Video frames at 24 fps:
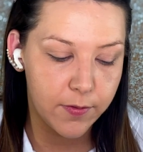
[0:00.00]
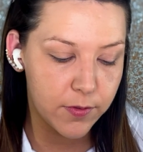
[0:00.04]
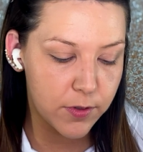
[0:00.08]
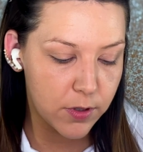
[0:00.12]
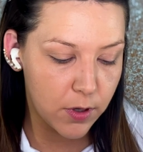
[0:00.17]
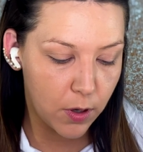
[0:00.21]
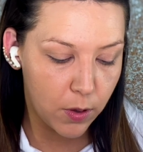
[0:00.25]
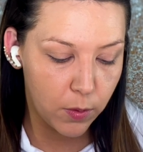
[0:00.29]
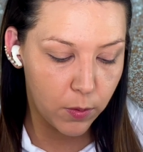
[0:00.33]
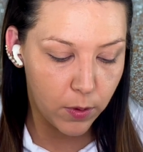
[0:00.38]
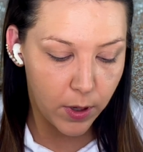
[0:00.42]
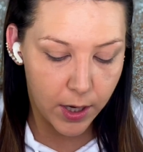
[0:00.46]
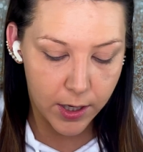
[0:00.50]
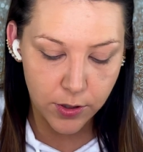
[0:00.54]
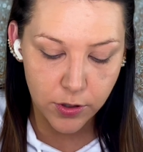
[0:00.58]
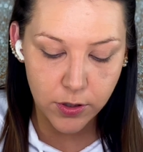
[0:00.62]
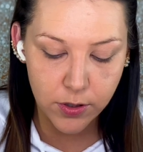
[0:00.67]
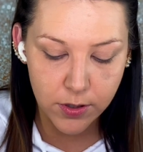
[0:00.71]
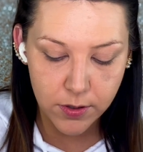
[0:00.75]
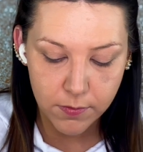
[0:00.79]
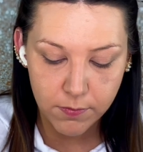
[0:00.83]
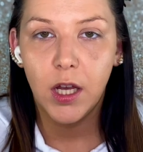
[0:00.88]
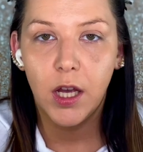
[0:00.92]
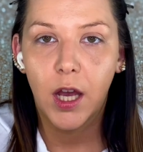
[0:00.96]
So I
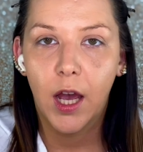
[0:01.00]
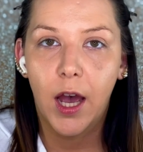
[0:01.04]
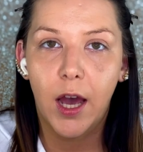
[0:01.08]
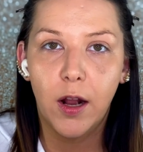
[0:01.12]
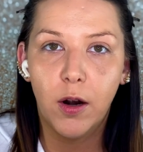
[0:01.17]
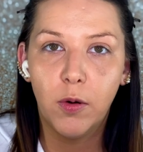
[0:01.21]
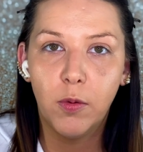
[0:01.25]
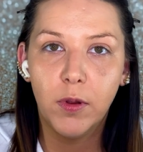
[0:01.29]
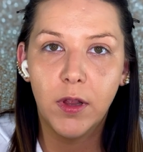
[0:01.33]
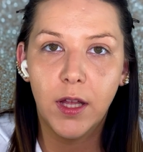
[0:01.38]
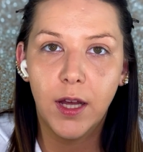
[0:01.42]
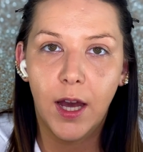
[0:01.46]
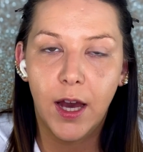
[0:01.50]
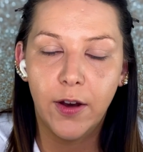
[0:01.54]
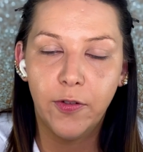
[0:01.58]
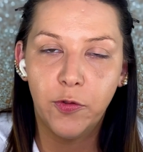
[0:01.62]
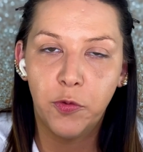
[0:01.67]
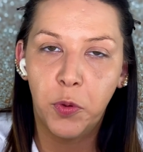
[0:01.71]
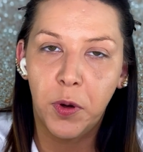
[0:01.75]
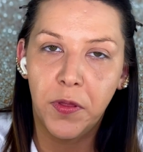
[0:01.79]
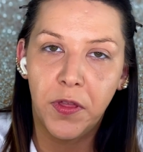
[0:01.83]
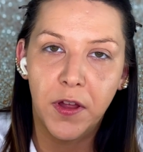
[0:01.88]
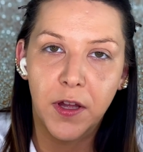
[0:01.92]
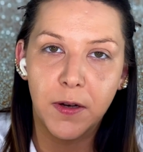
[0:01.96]
don't really F
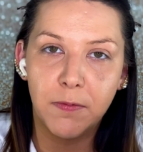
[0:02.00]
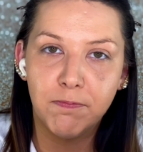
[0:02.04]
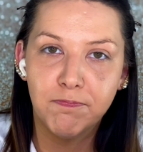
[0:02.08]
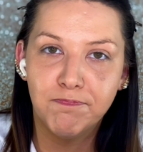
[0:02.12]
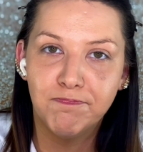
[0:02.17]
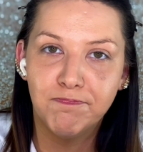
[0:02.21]
with it.